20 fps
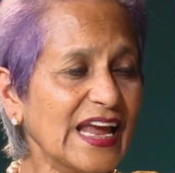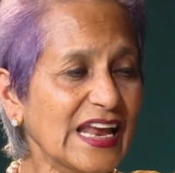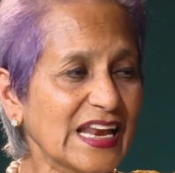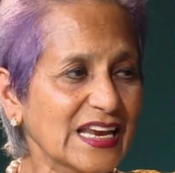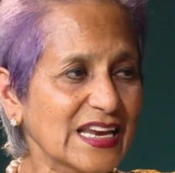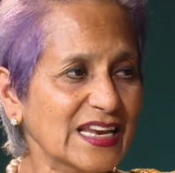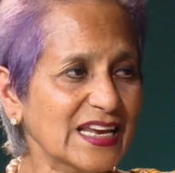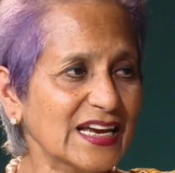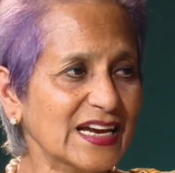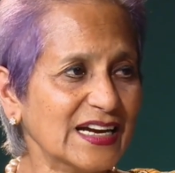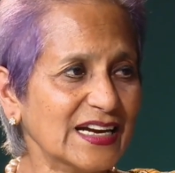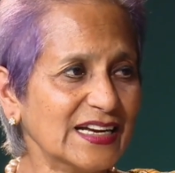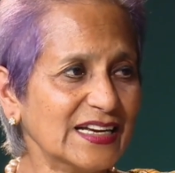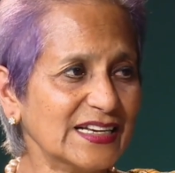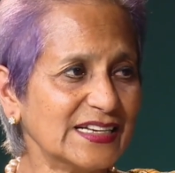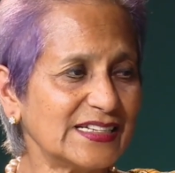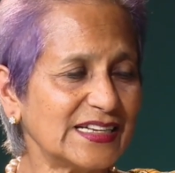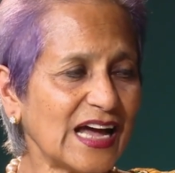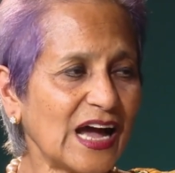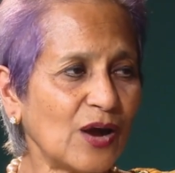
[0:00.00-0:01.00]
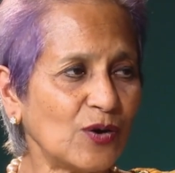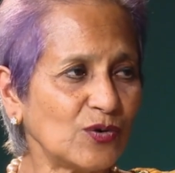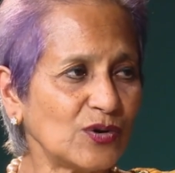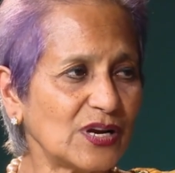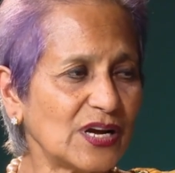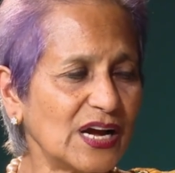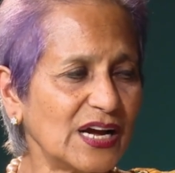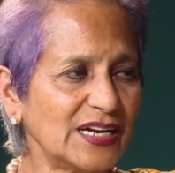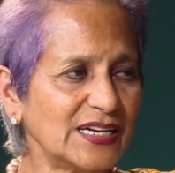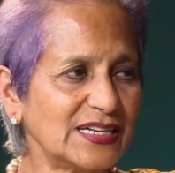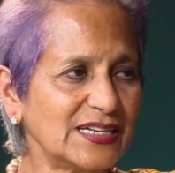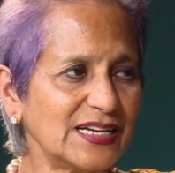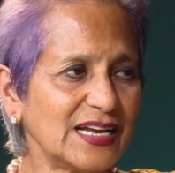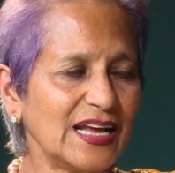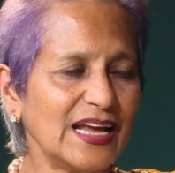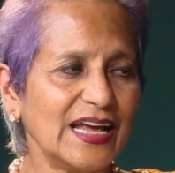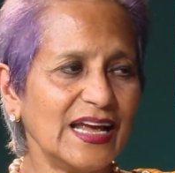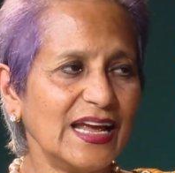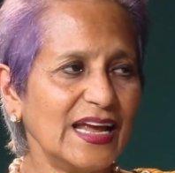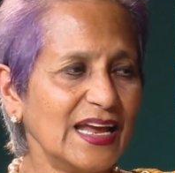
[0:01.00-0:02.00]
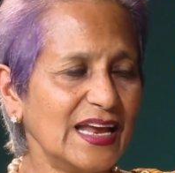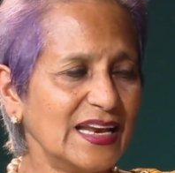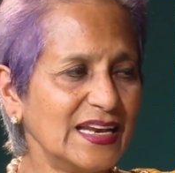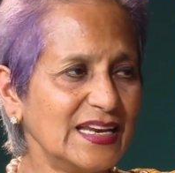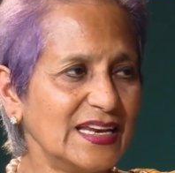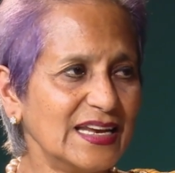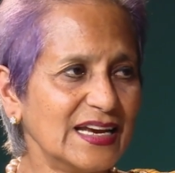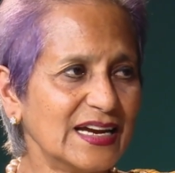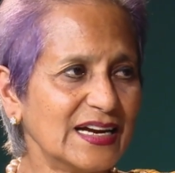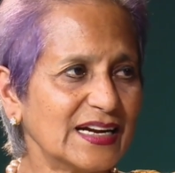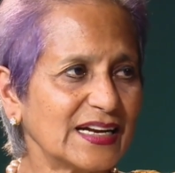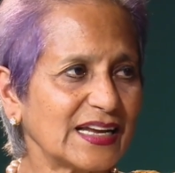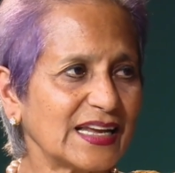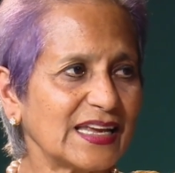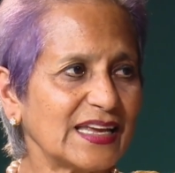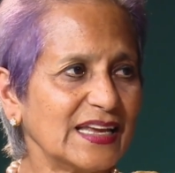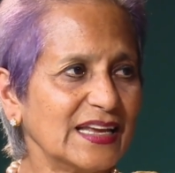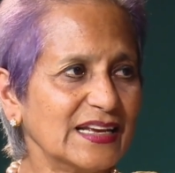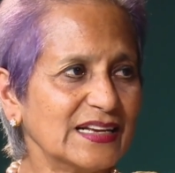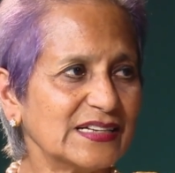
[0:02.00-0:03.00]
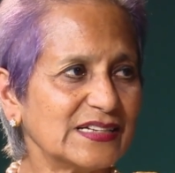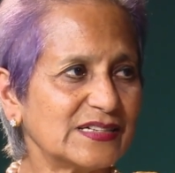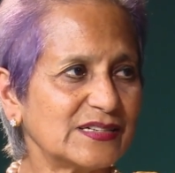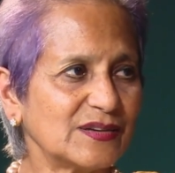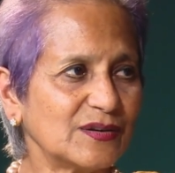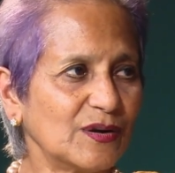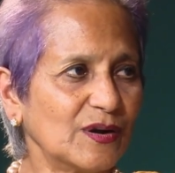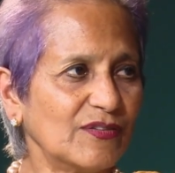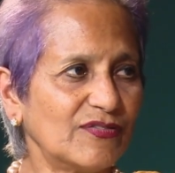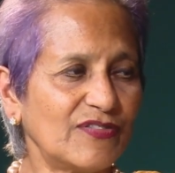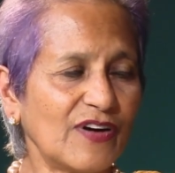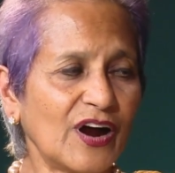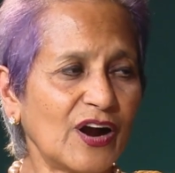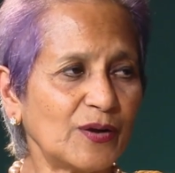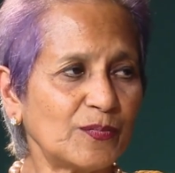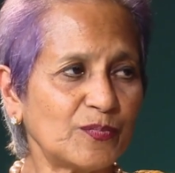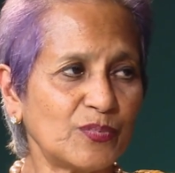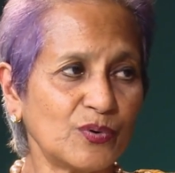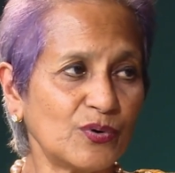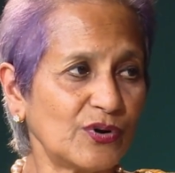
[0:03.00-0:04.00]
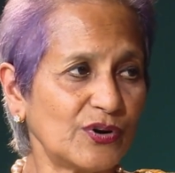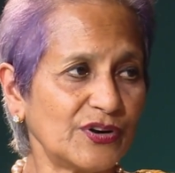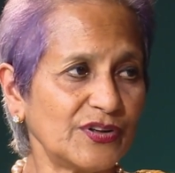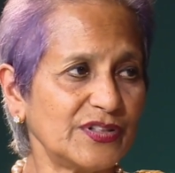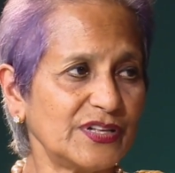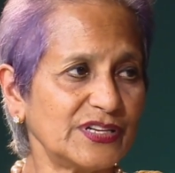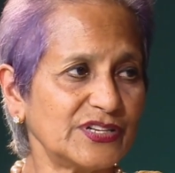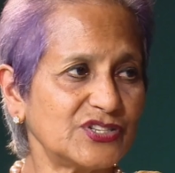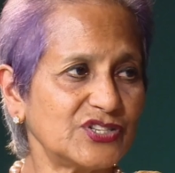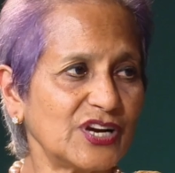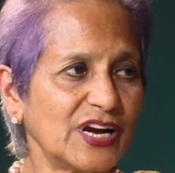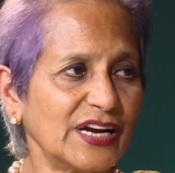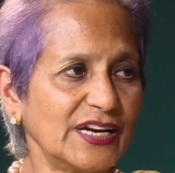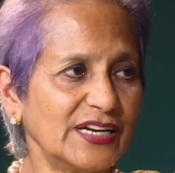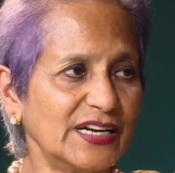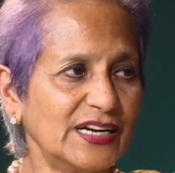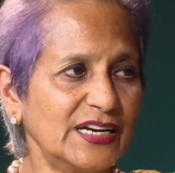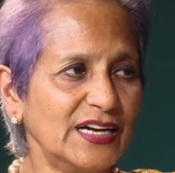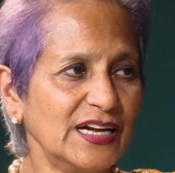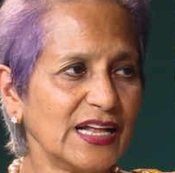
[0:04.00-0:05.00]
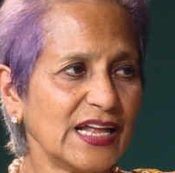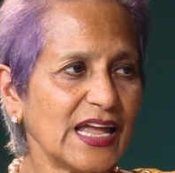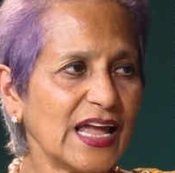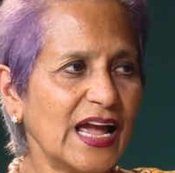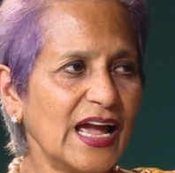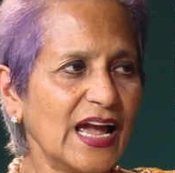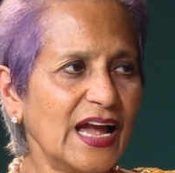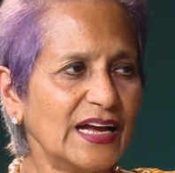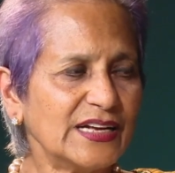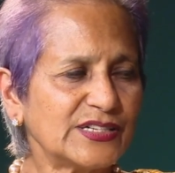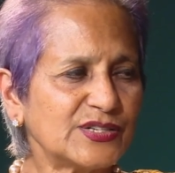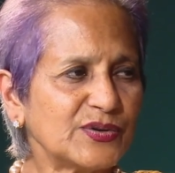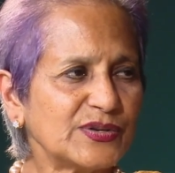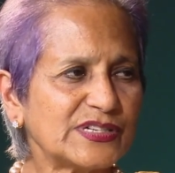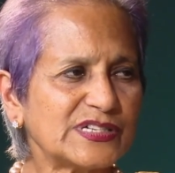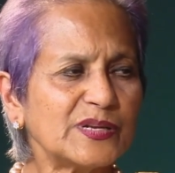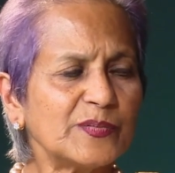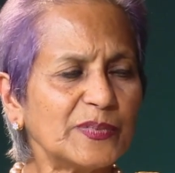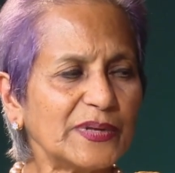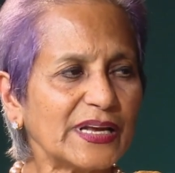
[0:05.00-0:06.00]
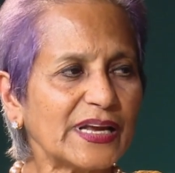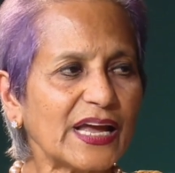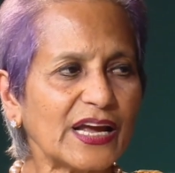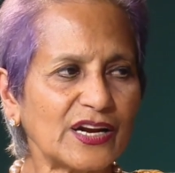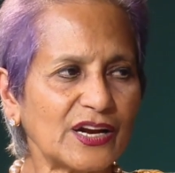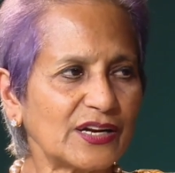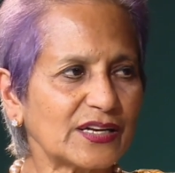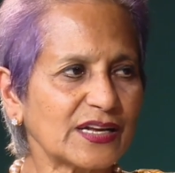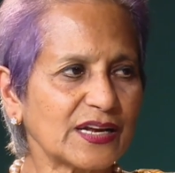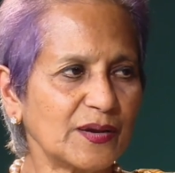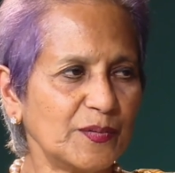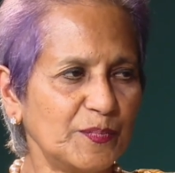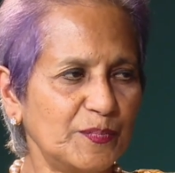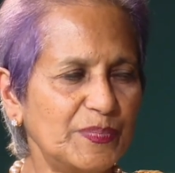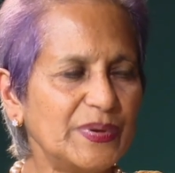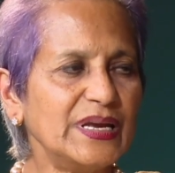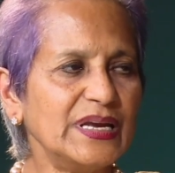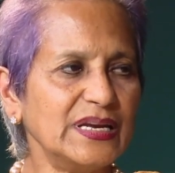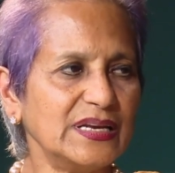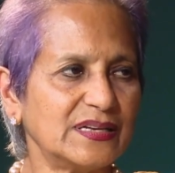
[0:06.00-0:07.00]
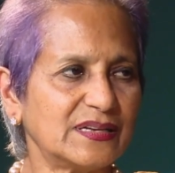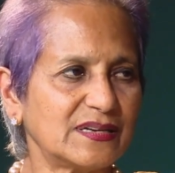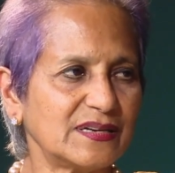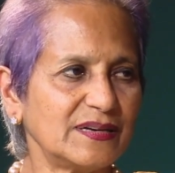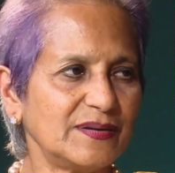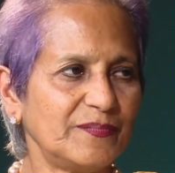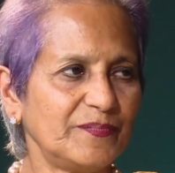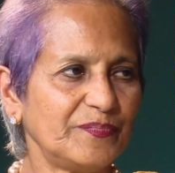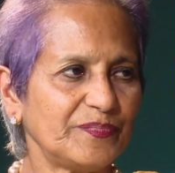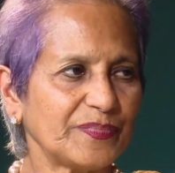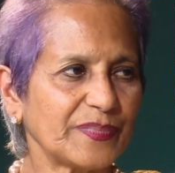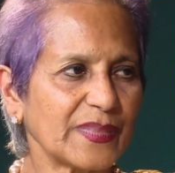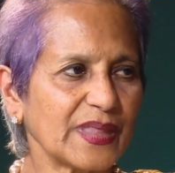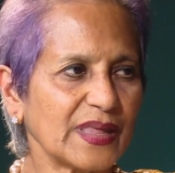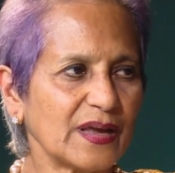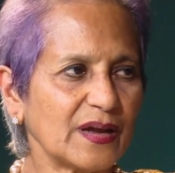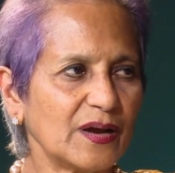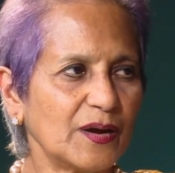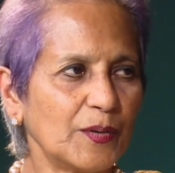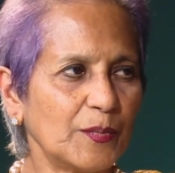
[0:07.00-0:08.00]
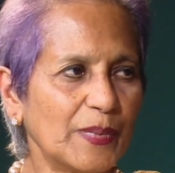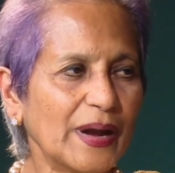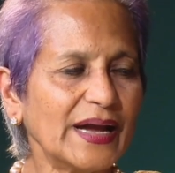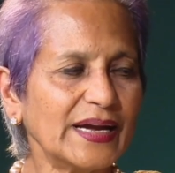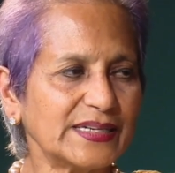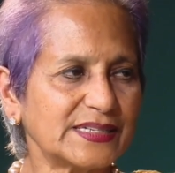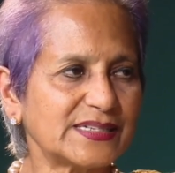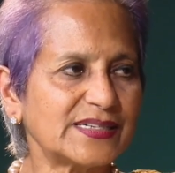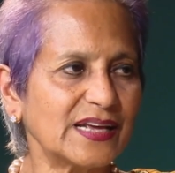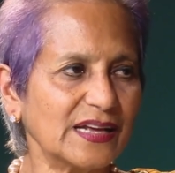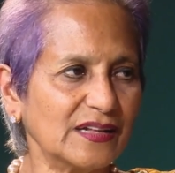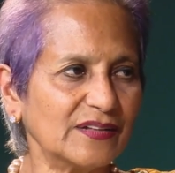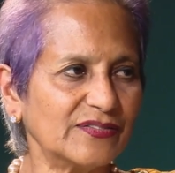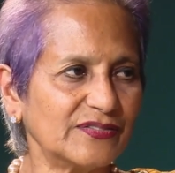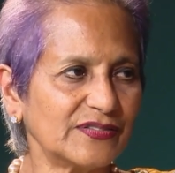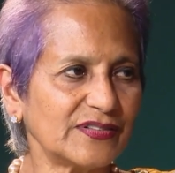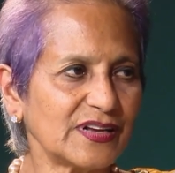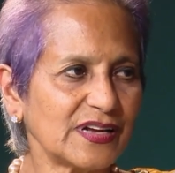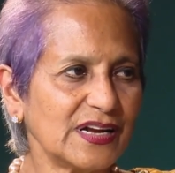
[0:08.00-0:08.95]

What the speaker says: India is outgunned, India is far poorer than China, and so it simply cannot compete by itself.